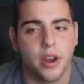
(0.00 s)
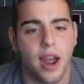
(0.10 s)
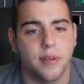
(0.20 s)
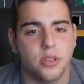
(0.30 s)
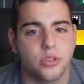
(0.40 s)
your
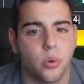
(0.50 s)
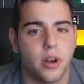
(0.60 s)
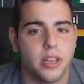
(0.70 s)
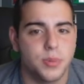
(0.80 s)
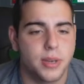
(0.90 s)
Amethyst
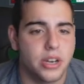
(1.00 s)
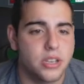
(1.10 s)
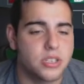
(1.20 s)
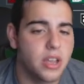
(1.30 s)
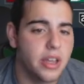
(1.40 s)
20s
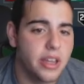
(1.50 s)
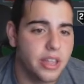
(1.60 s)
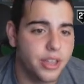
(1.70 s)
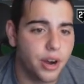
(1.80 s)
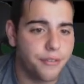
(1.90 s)
because
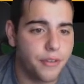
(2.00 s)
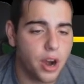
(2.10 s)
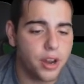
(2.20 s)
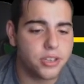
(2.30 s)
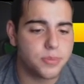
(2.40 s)
they're
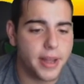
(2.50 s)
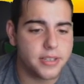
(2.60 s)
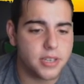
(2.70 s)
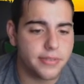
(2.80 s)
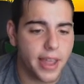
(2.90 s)
very
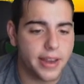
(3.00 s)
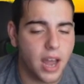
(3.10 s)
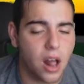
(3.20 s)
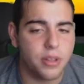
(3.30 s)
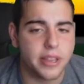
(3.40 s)
expensive. And
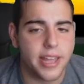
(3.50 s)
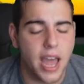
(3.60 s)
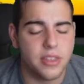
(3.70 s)
not only that,